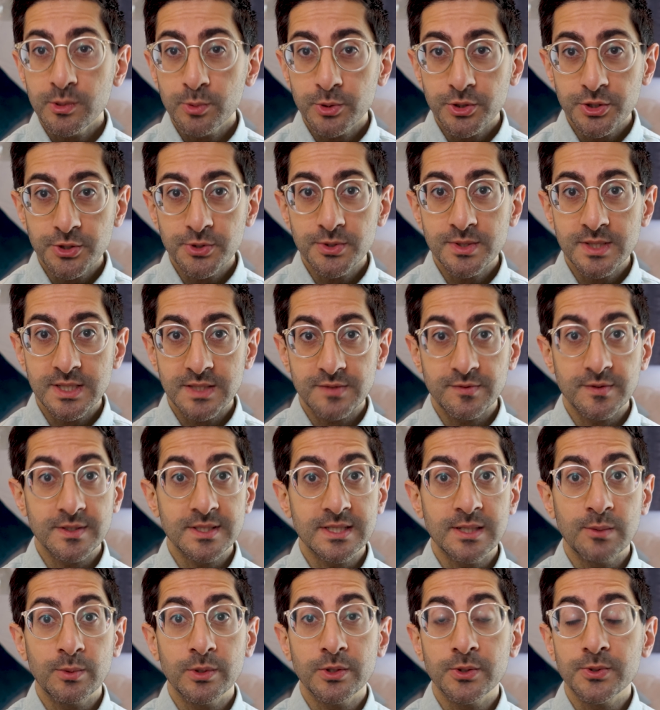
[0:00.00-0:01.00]
would use this for
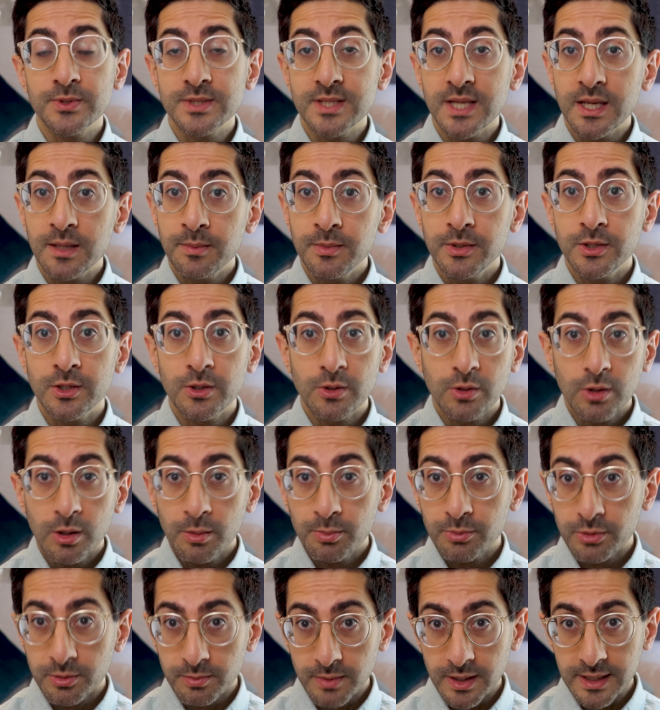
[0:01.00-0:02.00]
someone who's
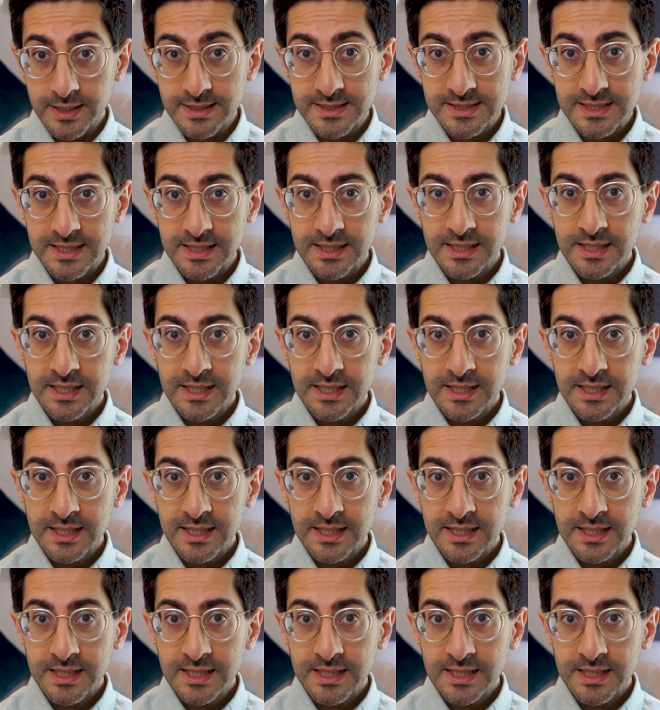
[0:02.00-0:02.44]
immunocompromised